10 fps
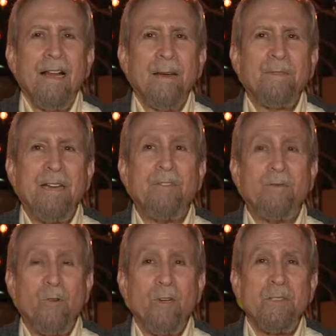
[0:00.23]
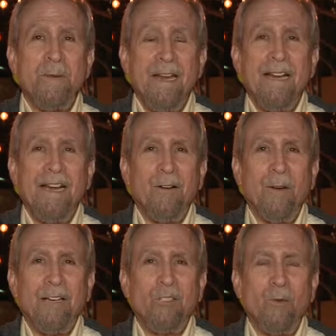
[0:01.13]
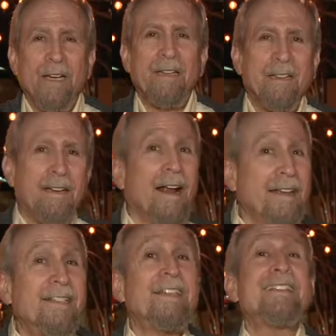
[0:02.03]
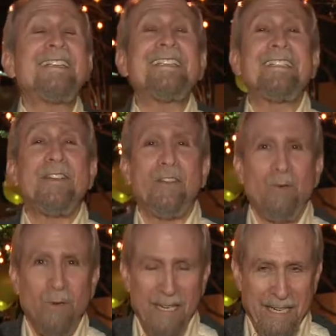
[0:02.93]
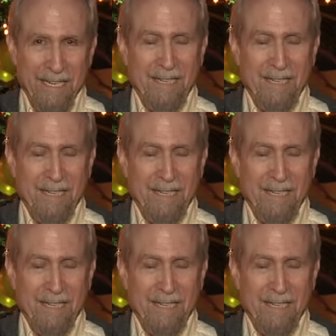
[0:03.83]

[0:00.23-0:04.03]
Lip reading: I'm David Vorspan. I graduated in 1963.